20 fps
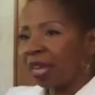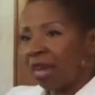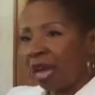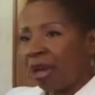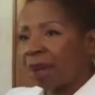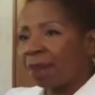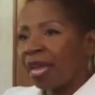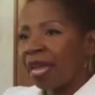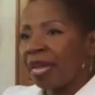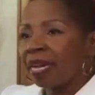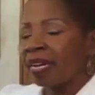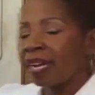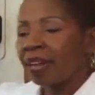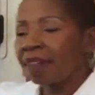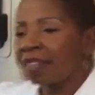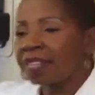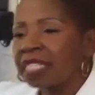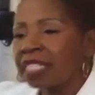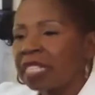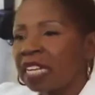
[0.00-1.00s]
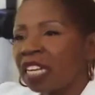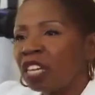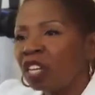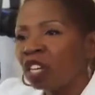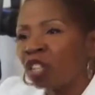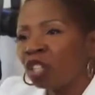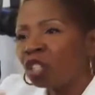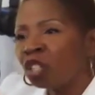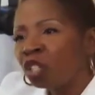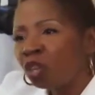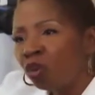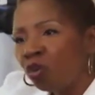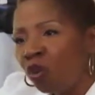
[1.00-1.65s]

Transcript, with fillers: she comes in and puts a mirror